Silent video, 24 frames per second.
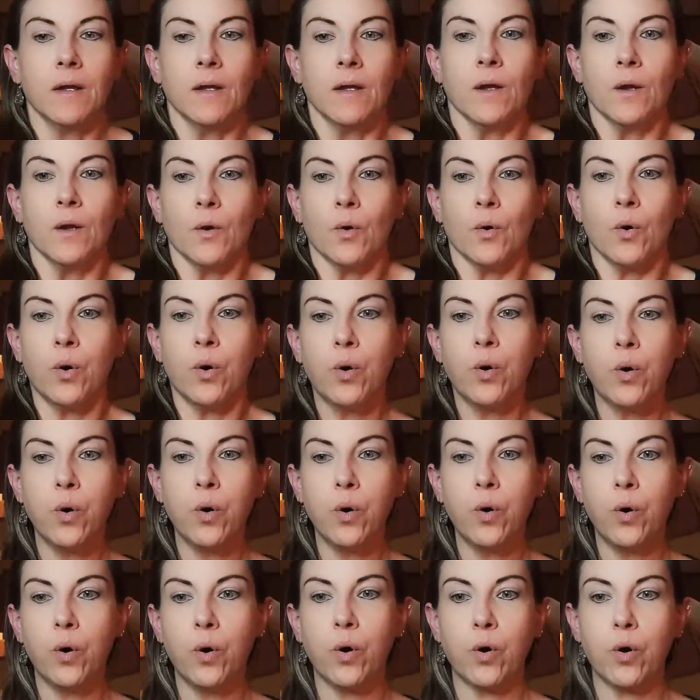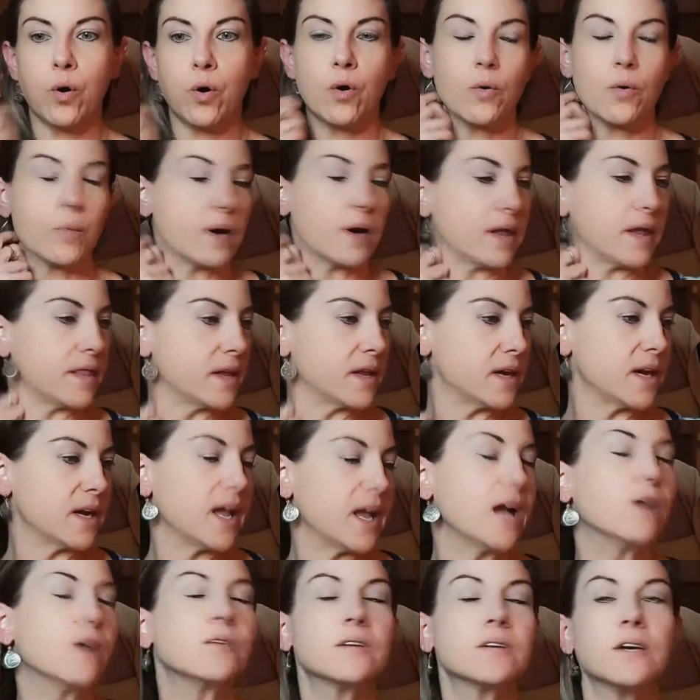Whew. Breath in and
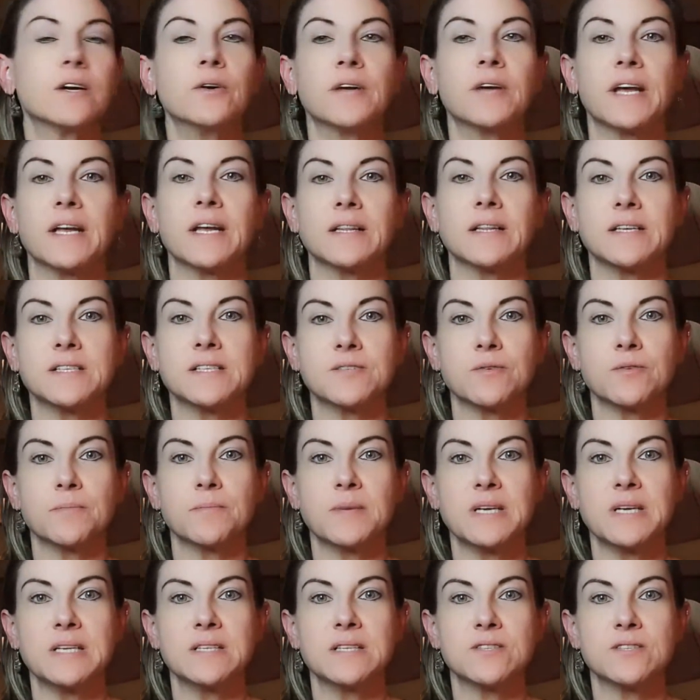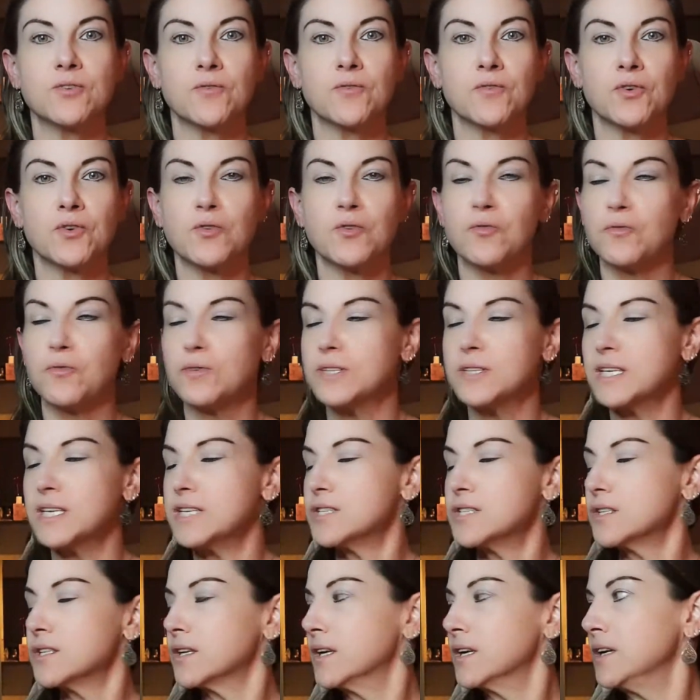out. Okay, let's repeat cervical
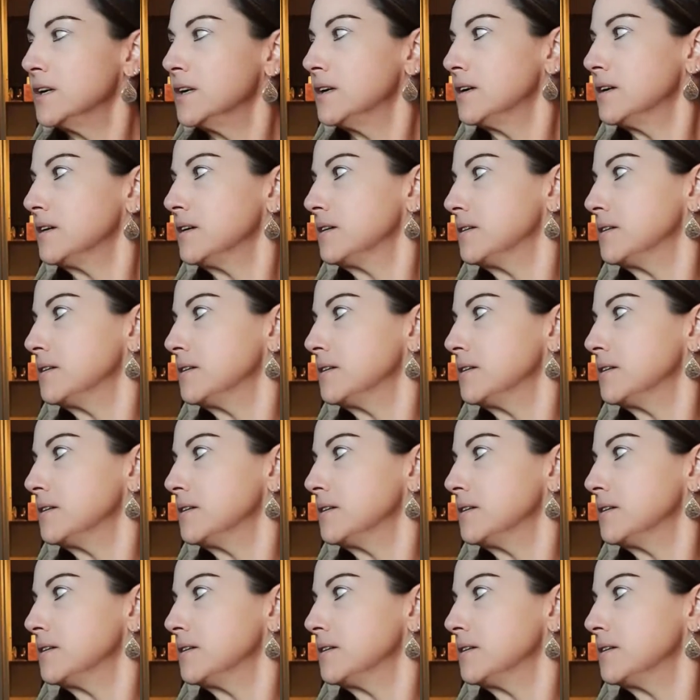rotation here.